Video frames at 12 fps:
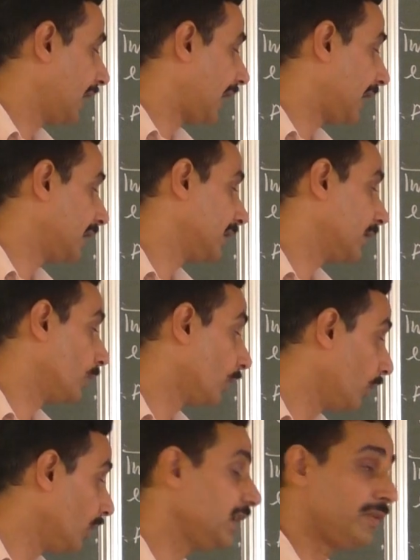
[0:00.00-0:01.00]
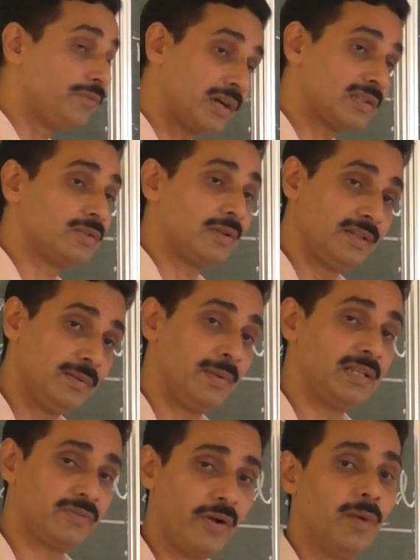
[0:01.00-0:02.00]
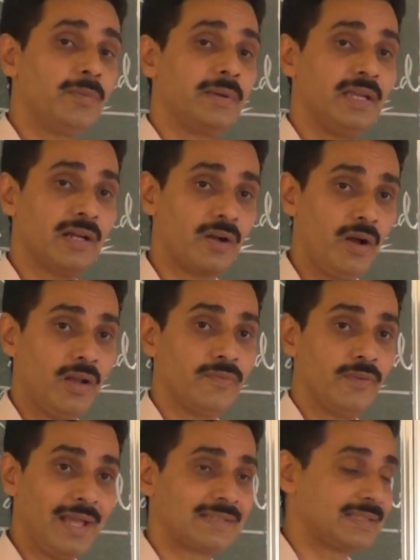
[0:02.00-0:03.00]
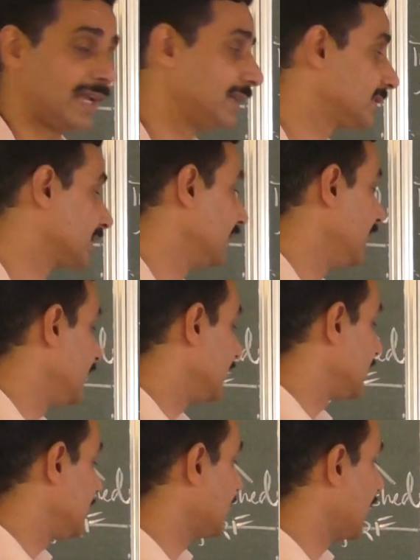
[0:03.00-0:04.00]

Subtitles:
and only virtual image formed by a convex lens is